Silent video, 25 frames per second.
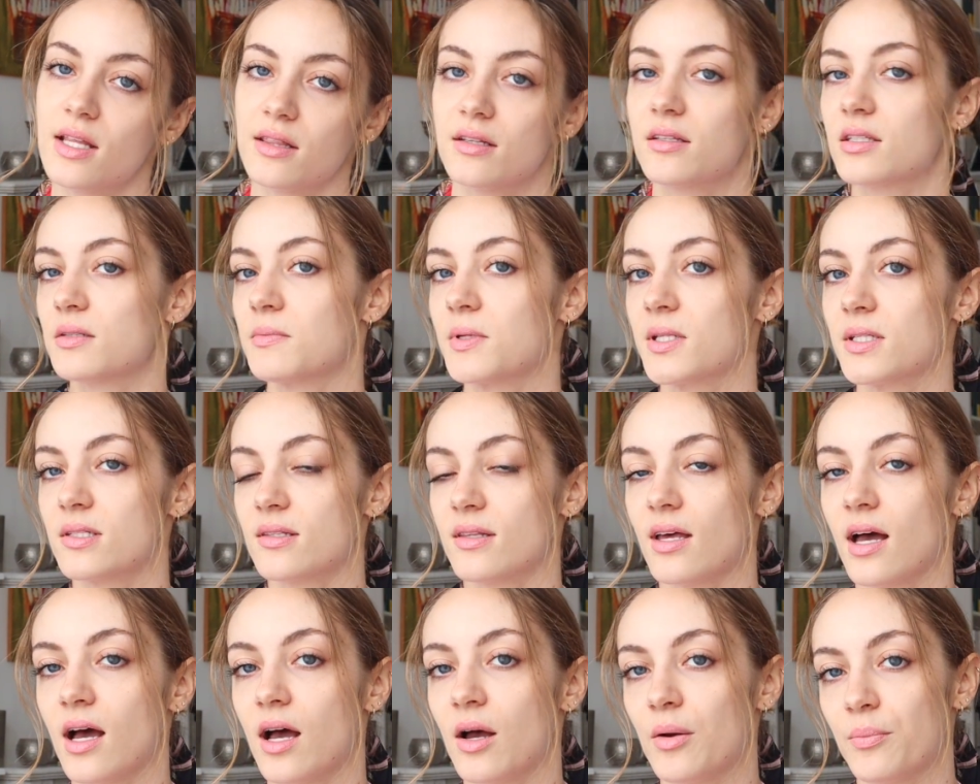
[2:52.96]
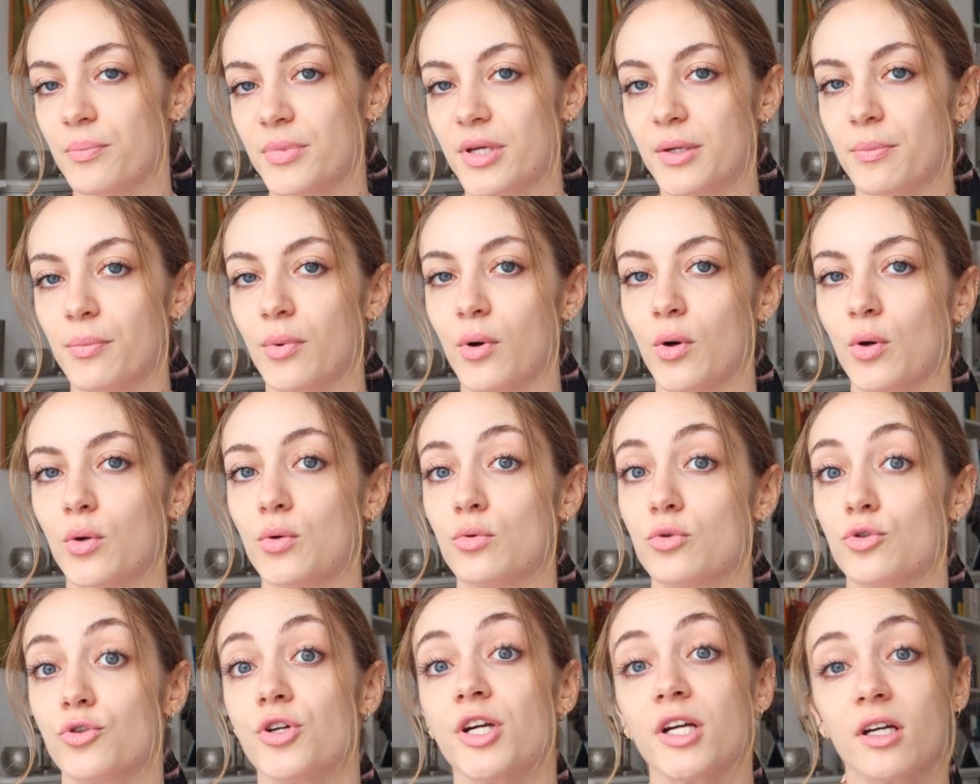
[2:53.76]
This means that people
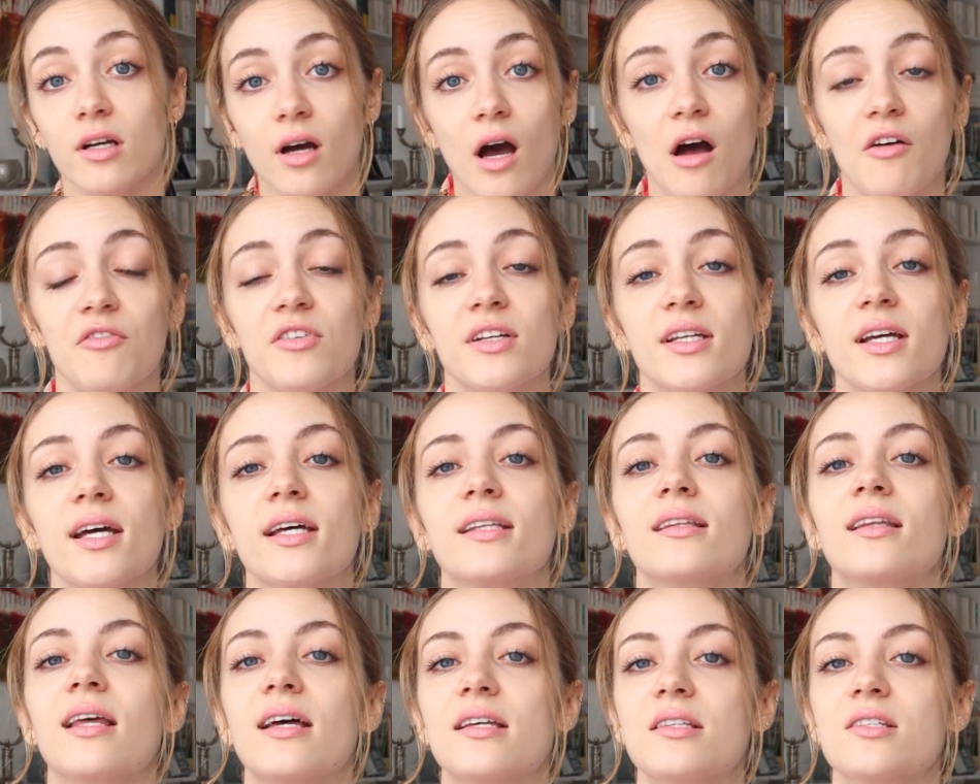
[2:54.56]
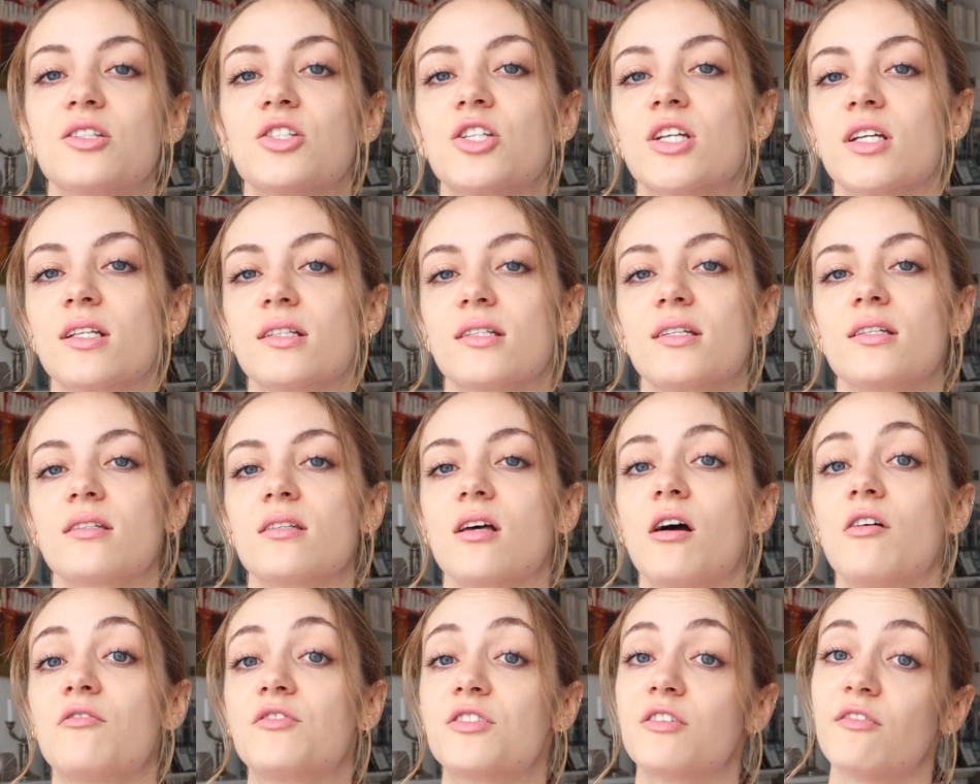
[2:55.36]
who drink coffee had less chances
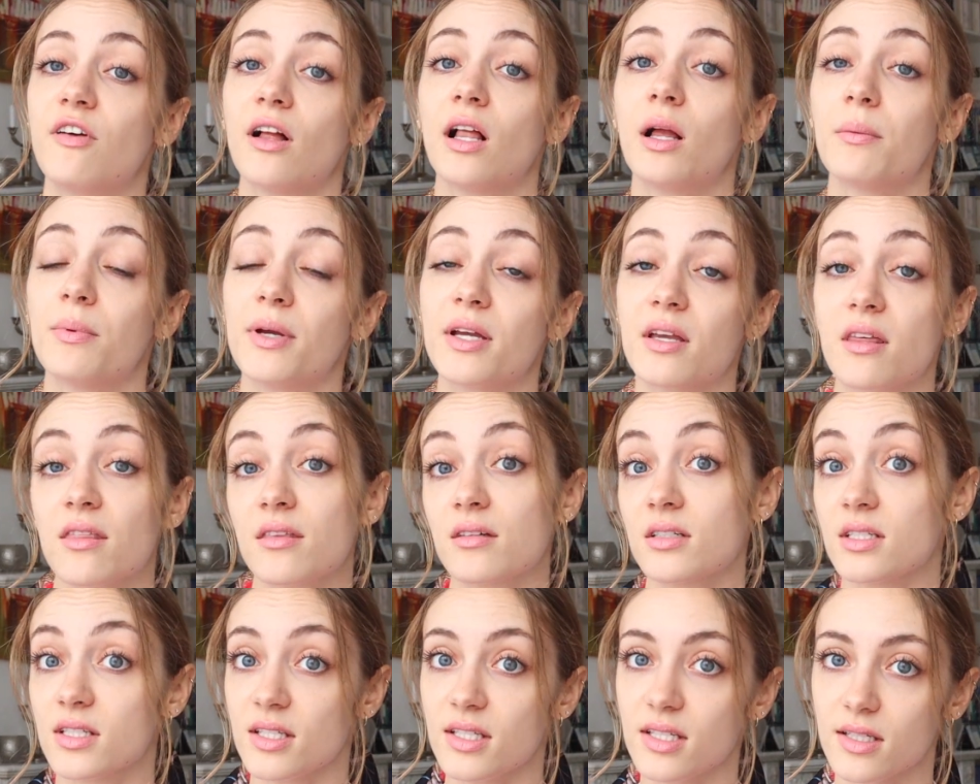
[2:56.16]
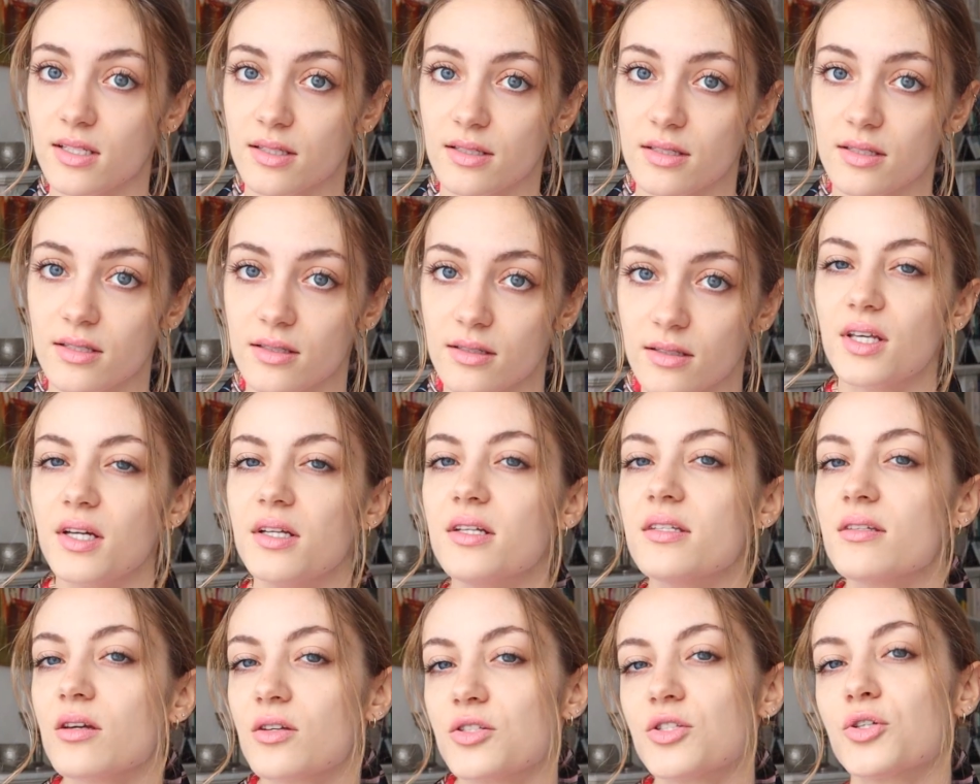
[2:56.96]
of developing the disease.
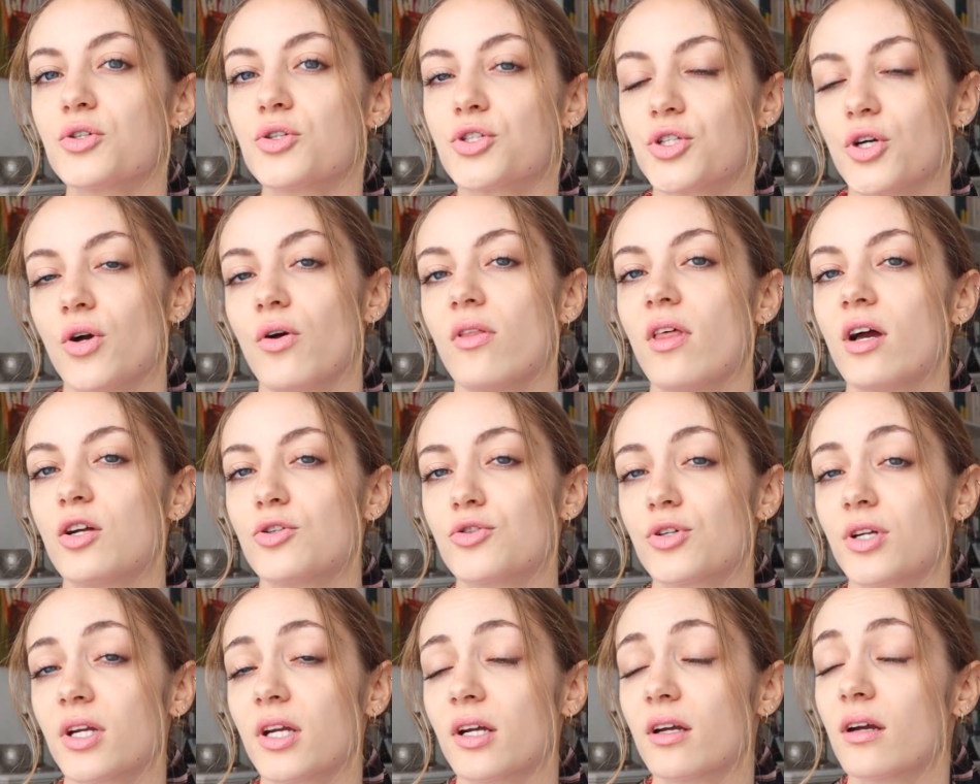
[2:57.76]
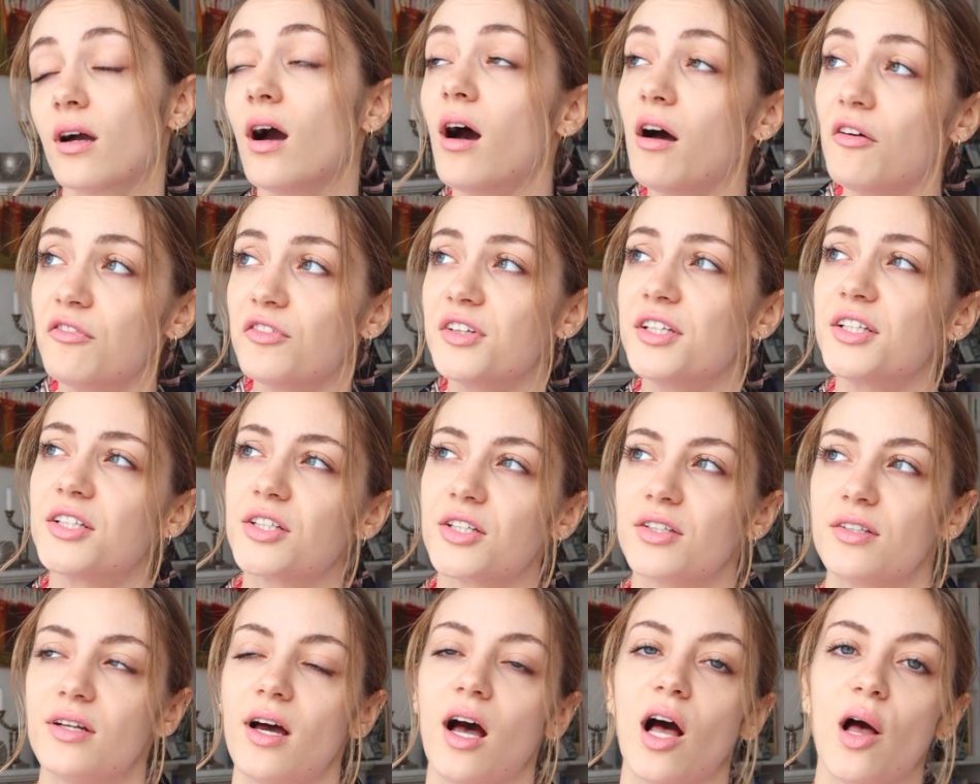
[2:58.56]
Studies also show that drinking coffee
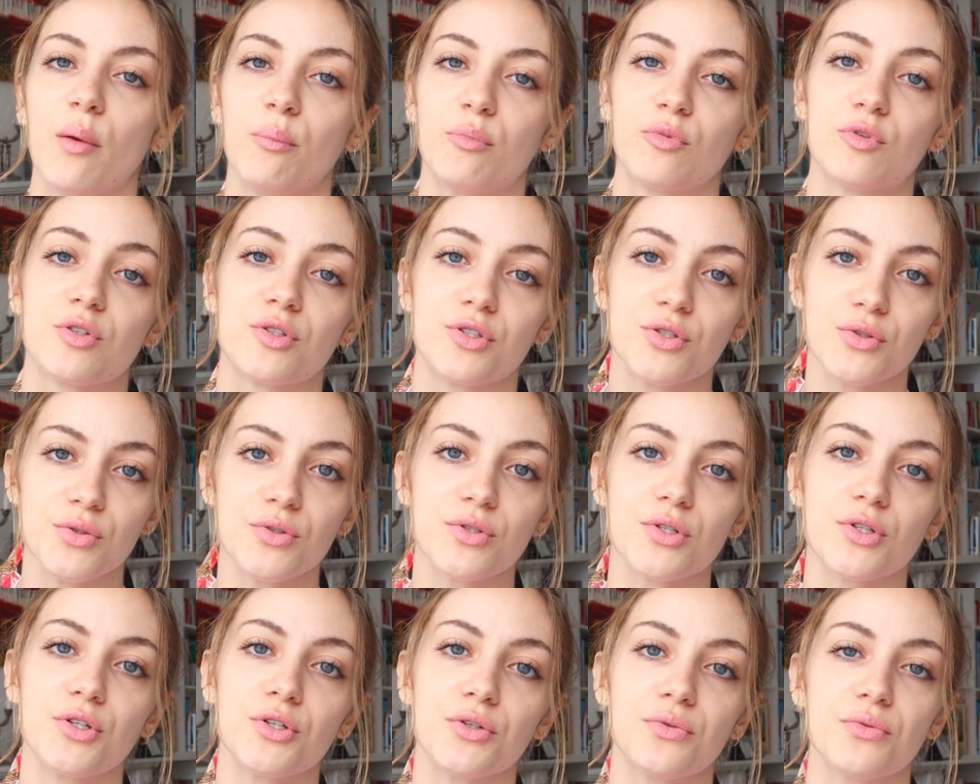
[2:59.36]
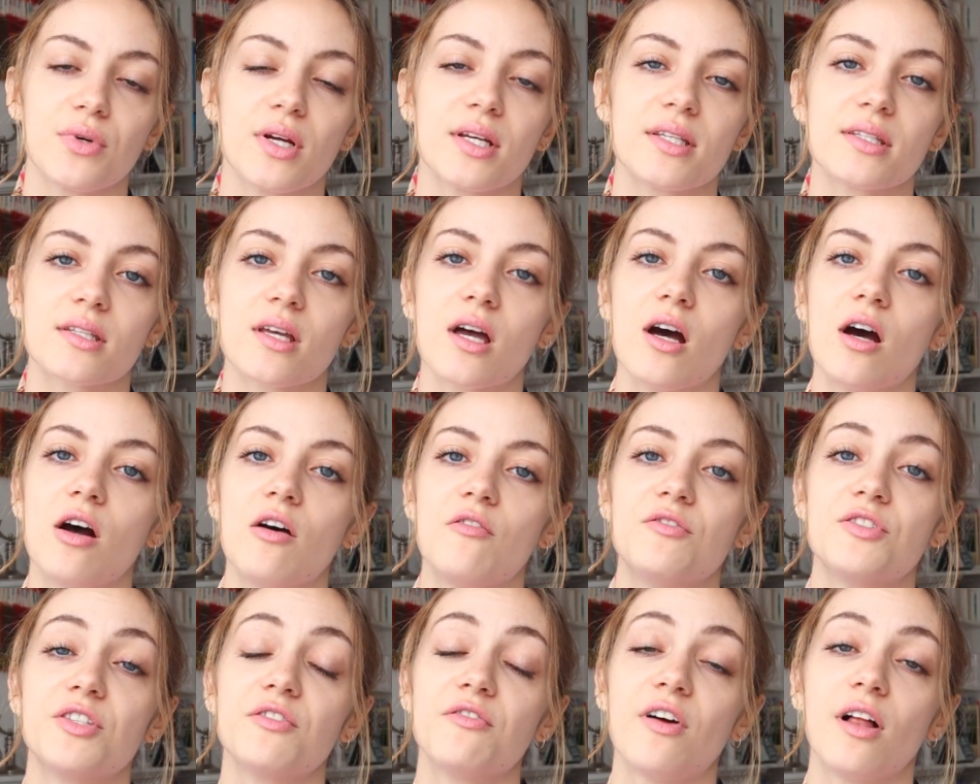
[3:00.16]
could help reduce your risk
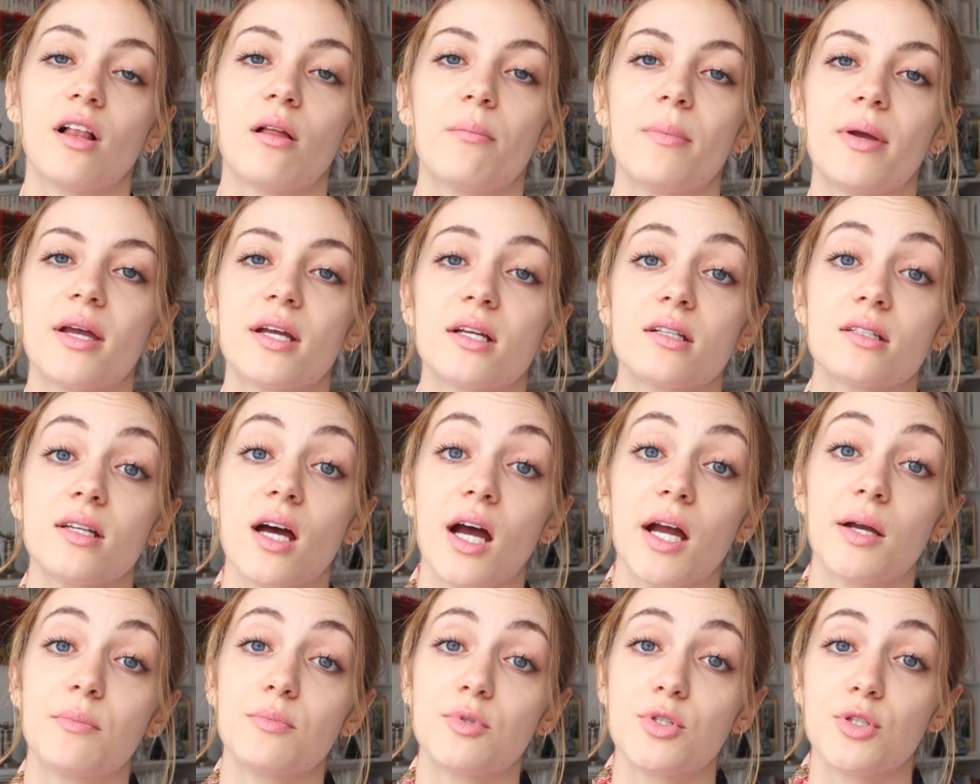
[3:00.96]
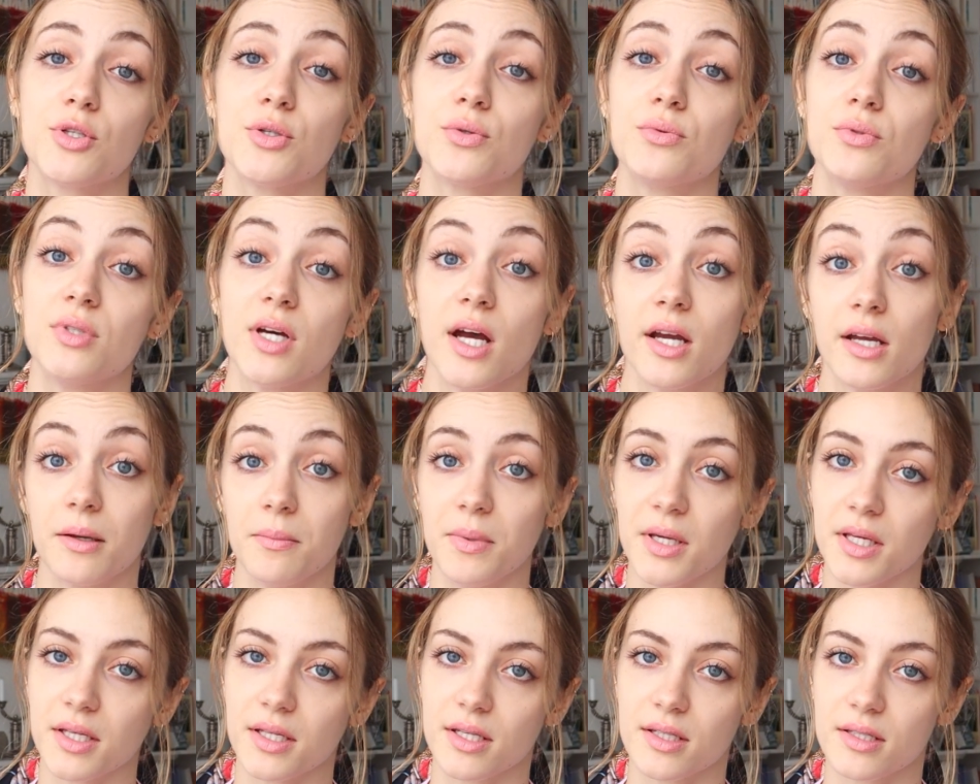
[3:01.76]
of developing type 2
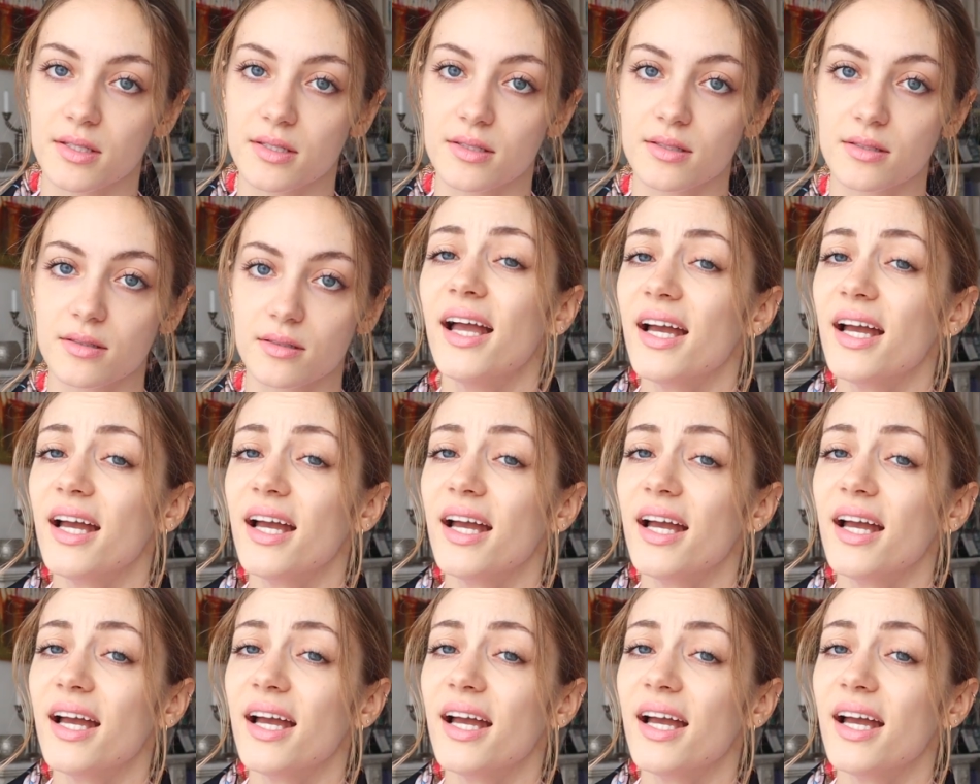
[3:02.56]
diabetes.